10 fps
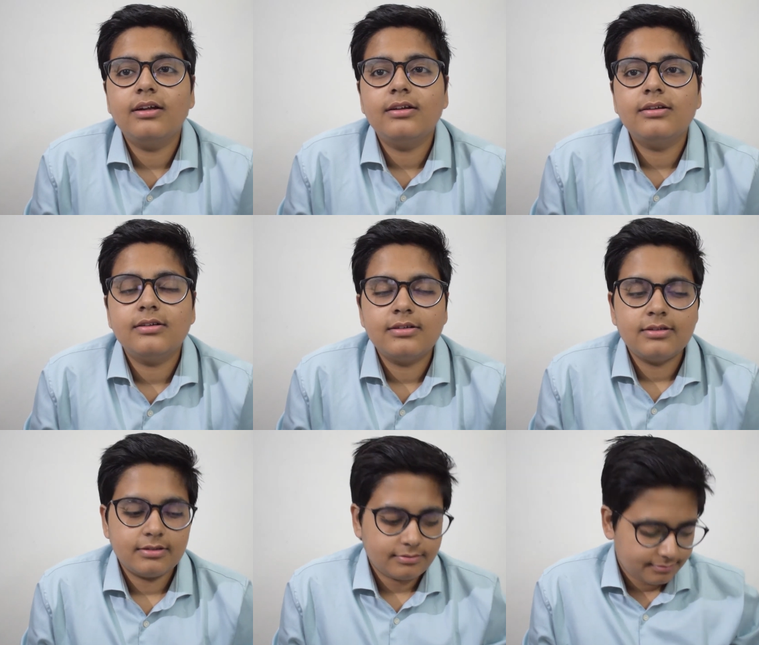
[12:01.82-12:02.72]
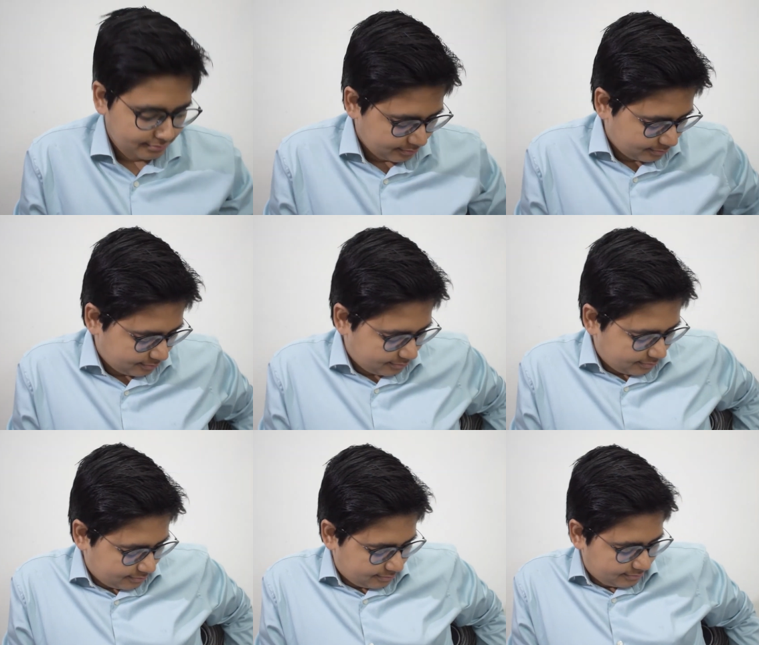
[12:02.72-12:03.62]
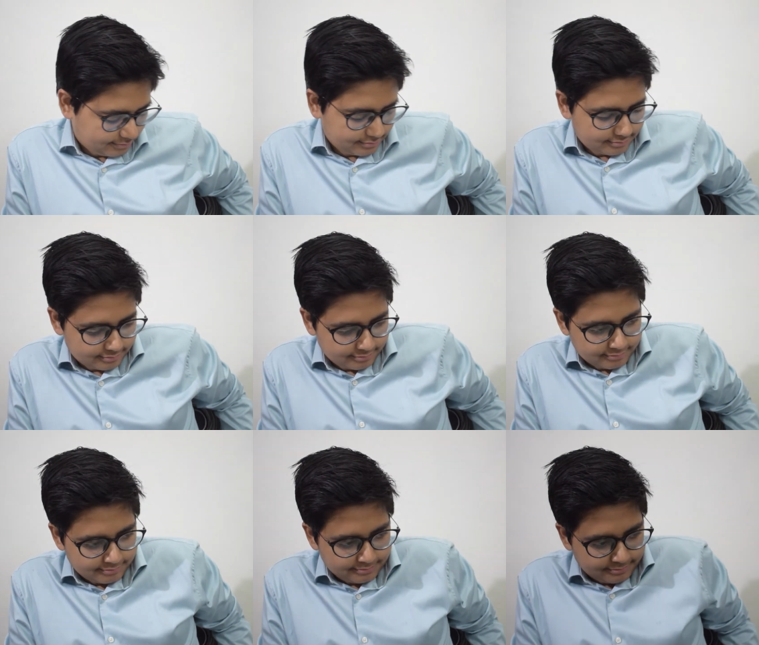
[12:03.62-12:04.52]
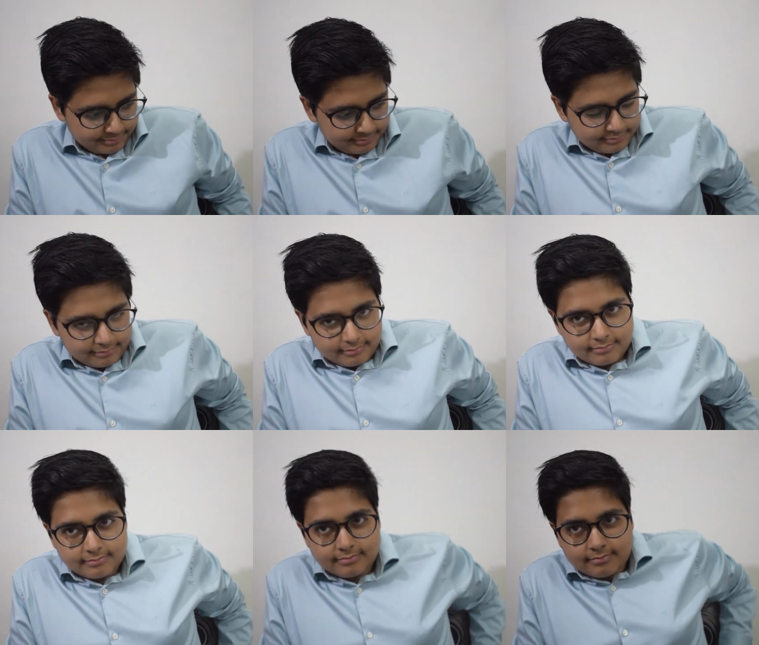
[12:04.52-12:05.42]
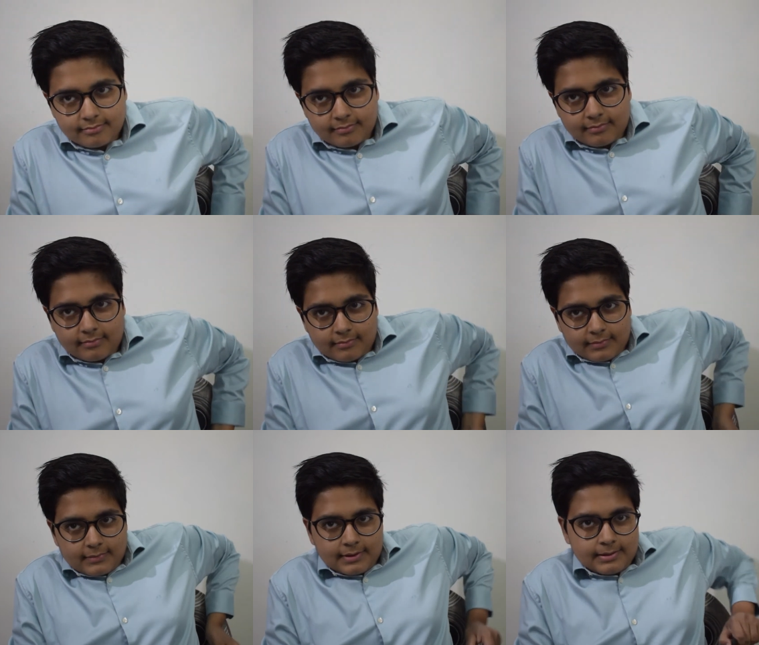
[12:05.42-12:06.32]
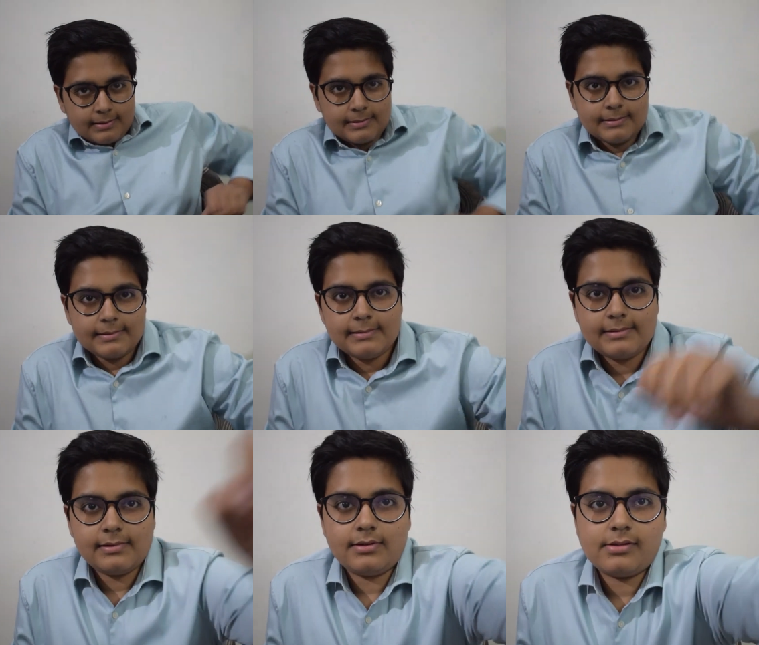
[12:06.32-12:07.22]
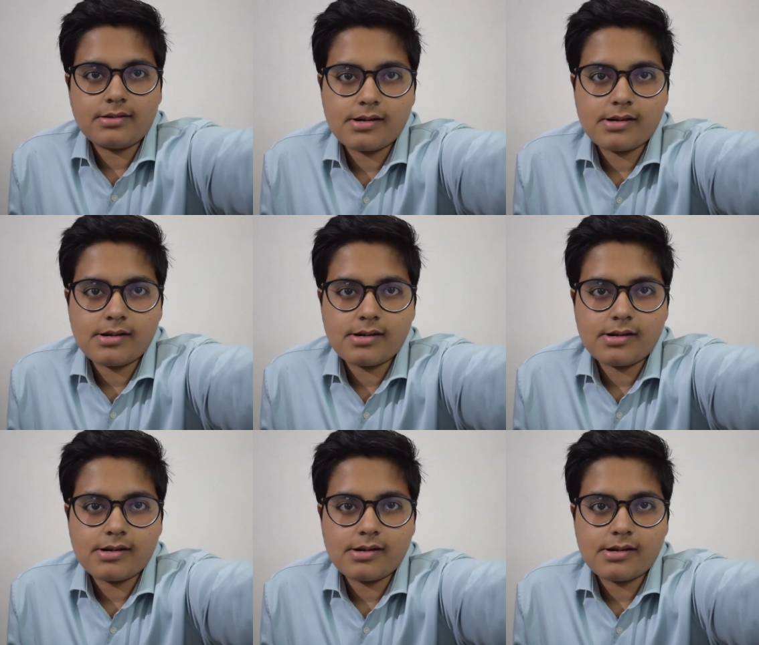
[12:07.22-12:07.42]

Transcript: (silence)